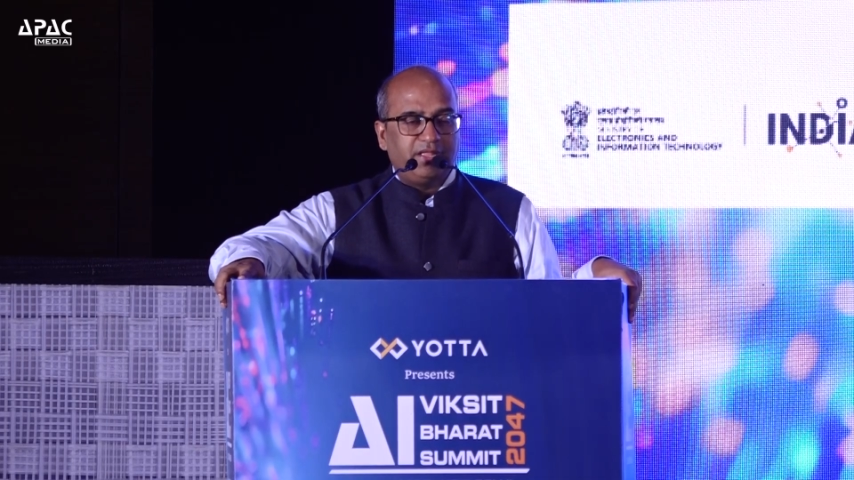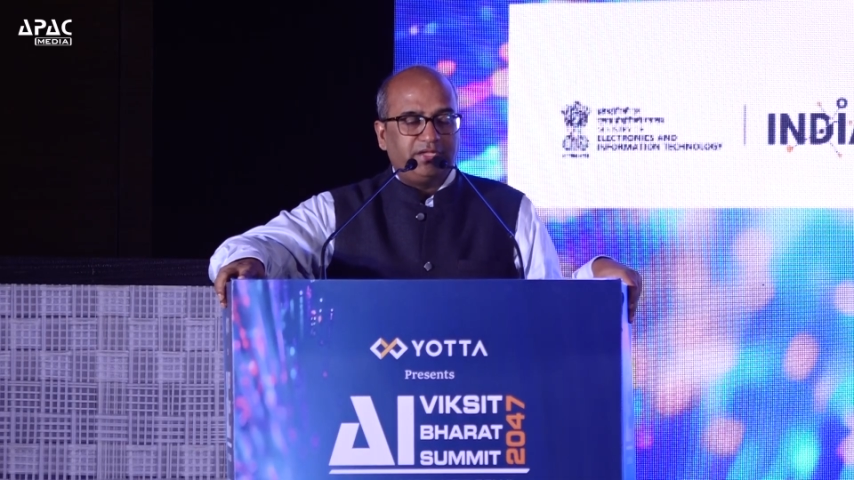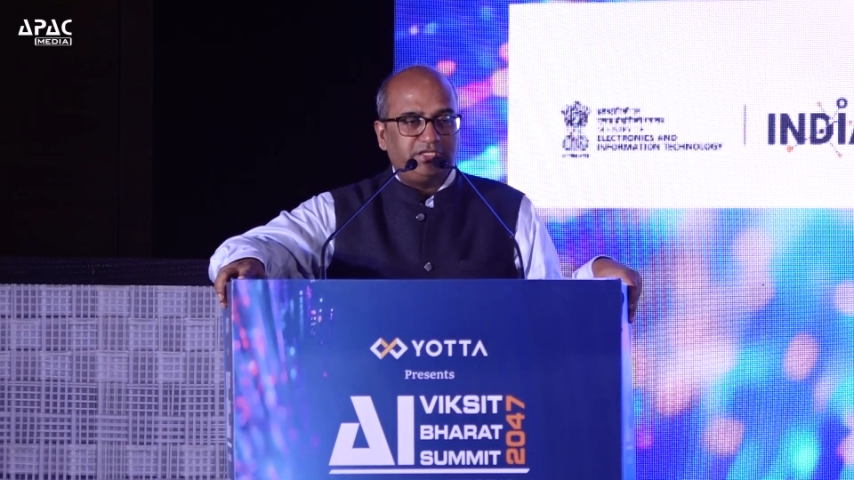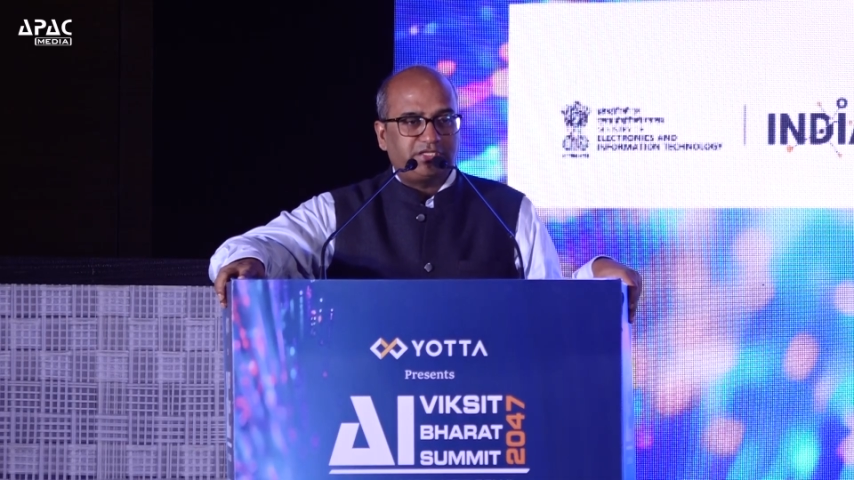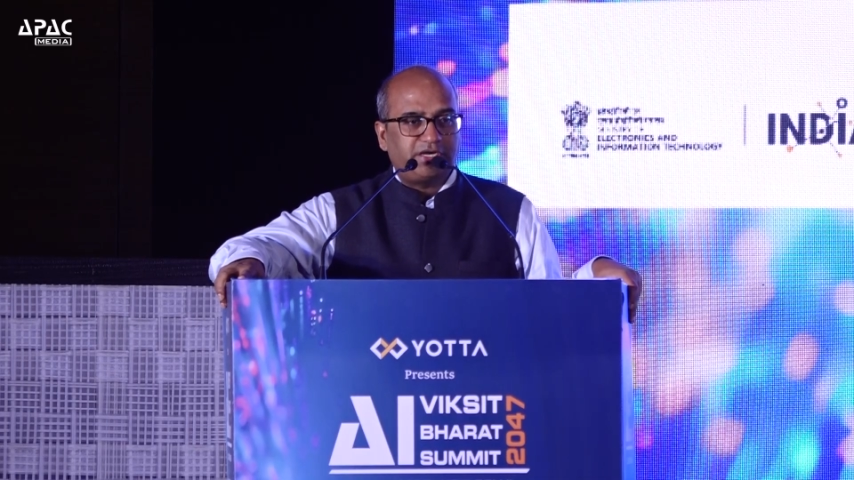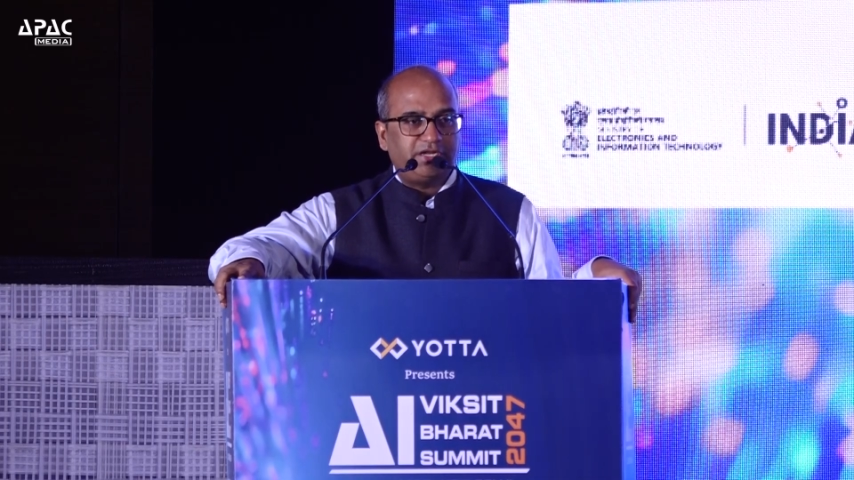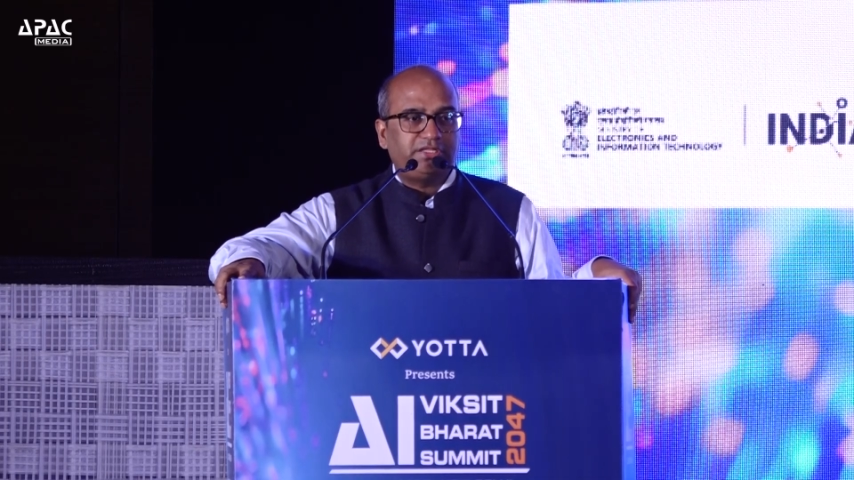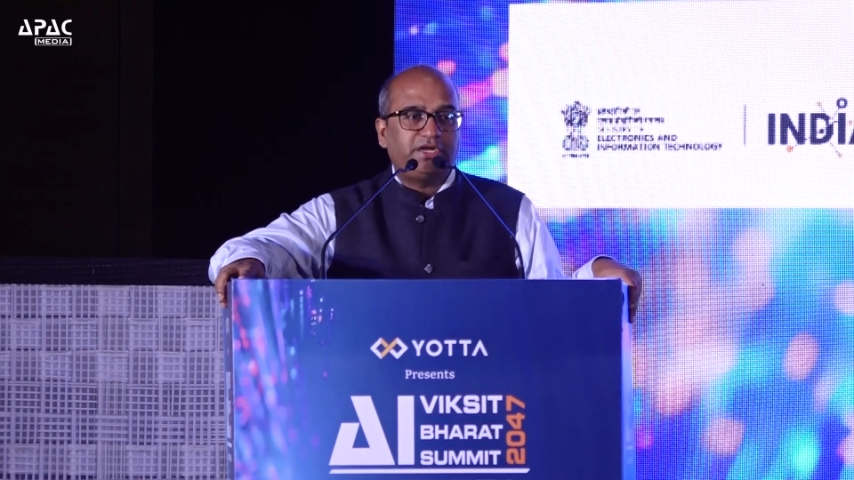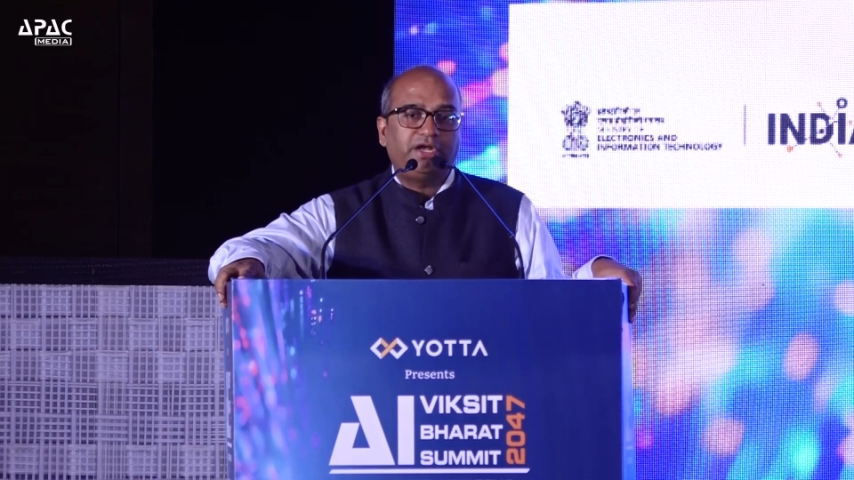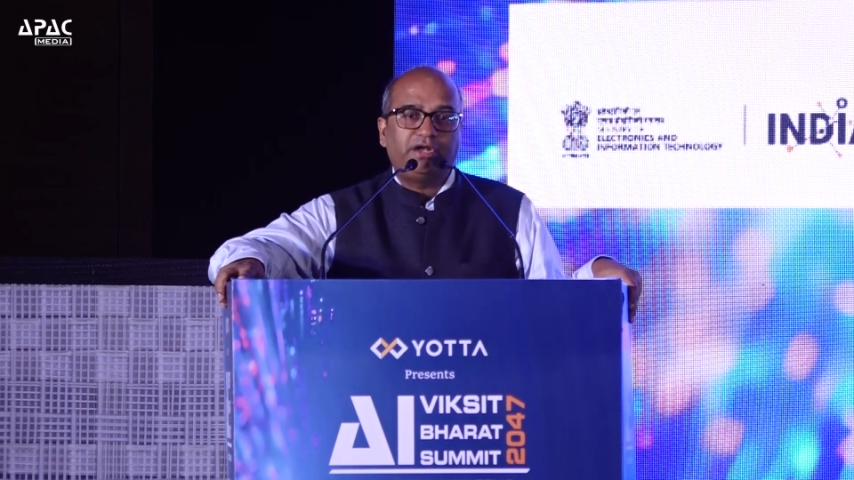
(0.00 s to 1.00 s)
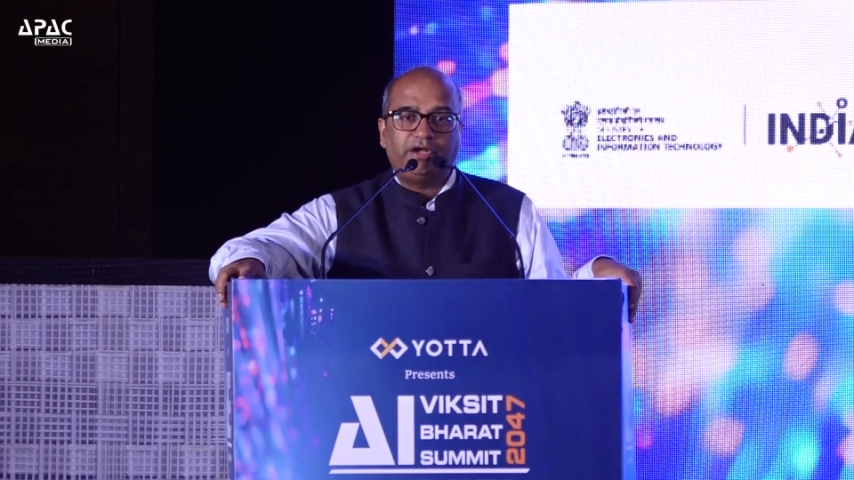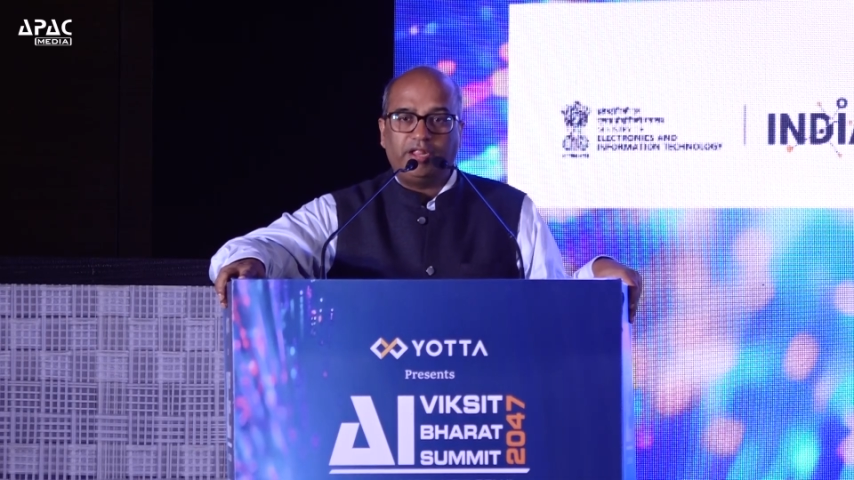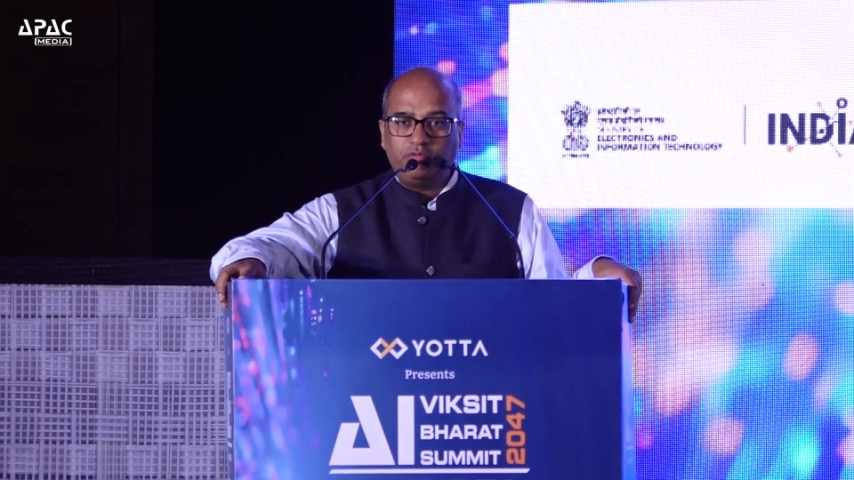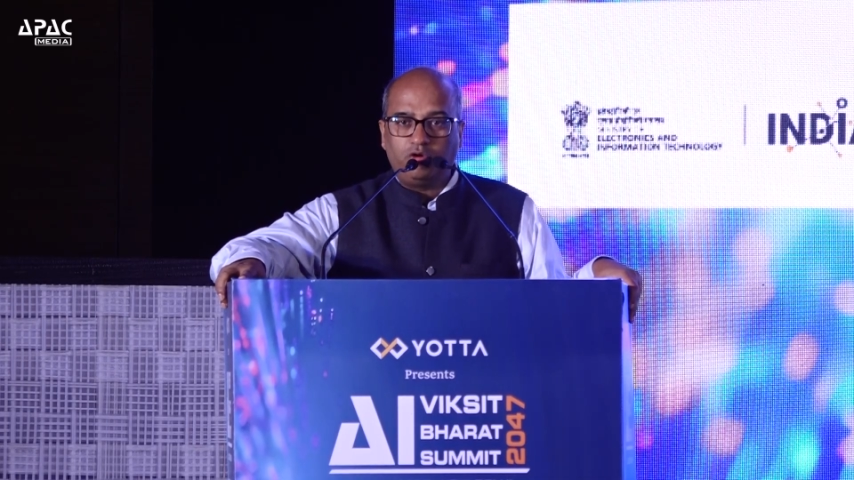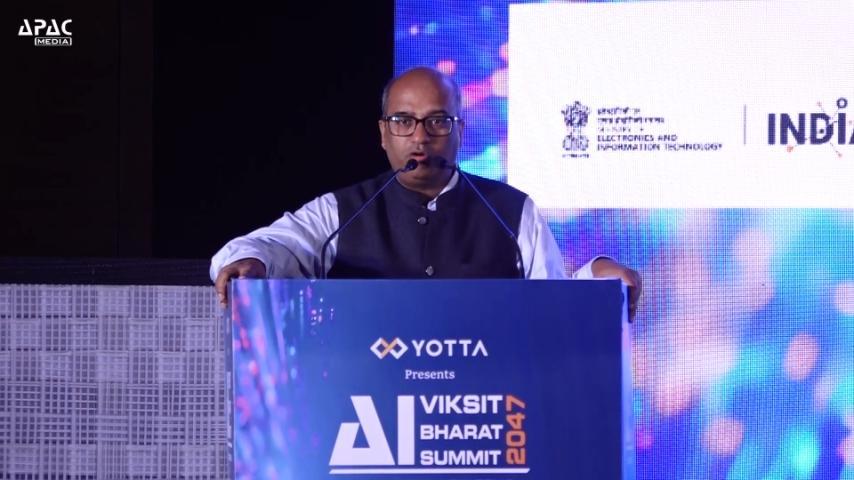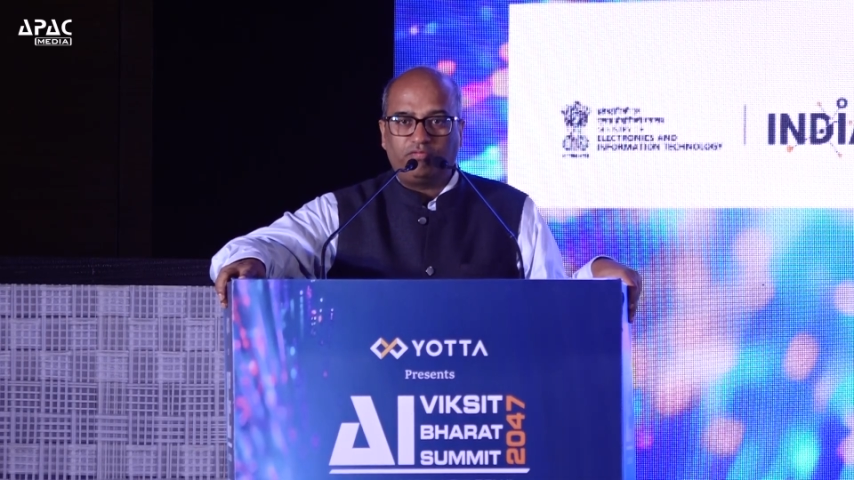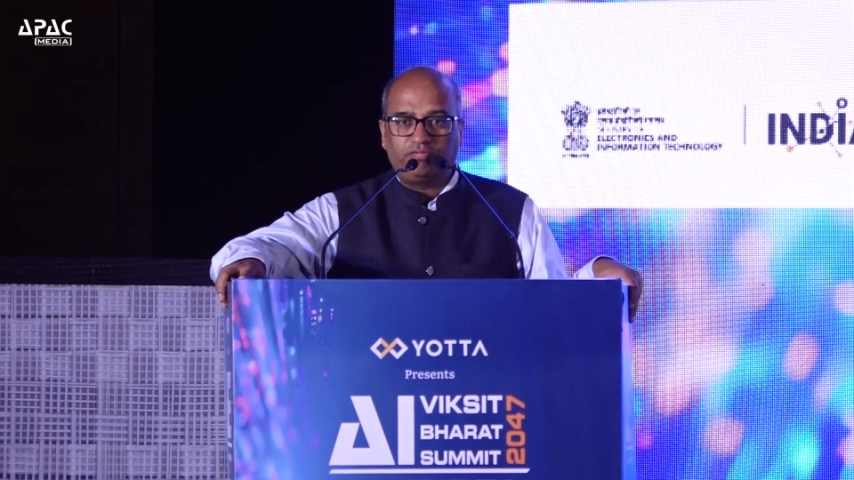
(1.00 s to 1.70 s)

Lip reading: Yesterday, they did a demo of